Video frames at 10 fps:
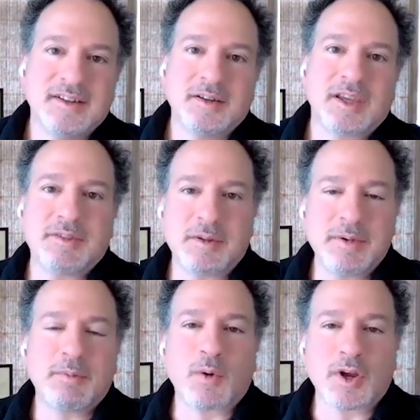given that
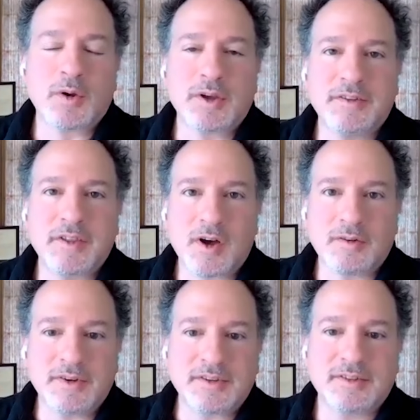people weren't going into the
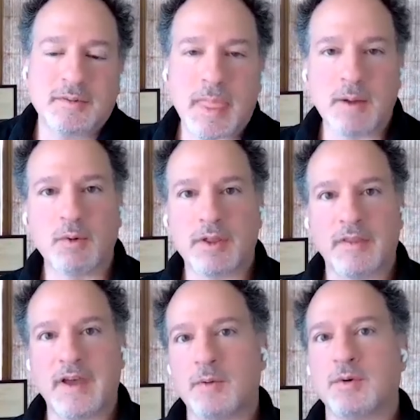office, and whether
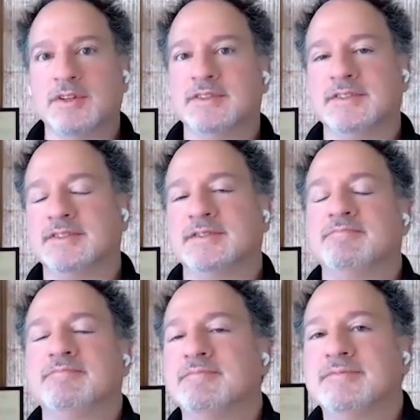that was
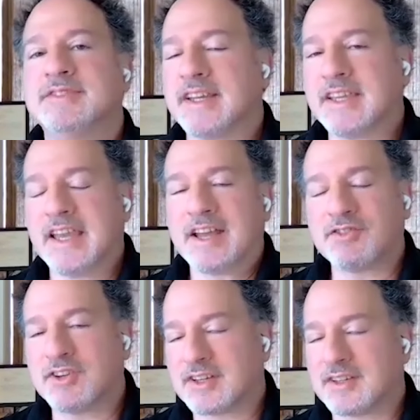
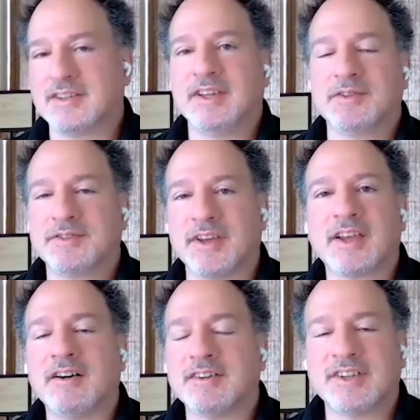psychiatric, you know,
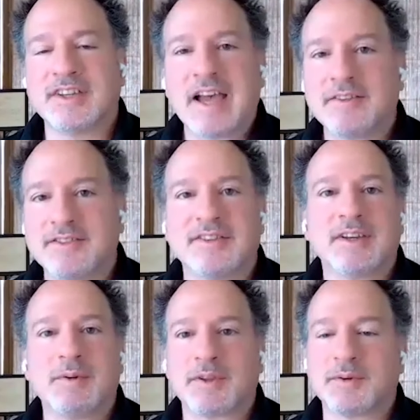psychology
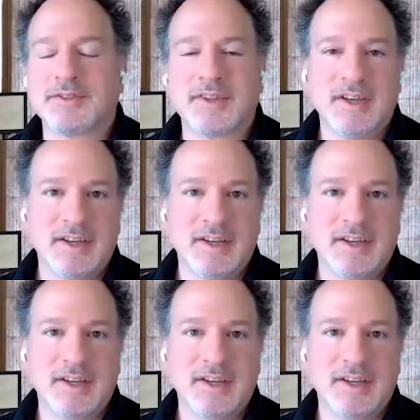counseling, whether it was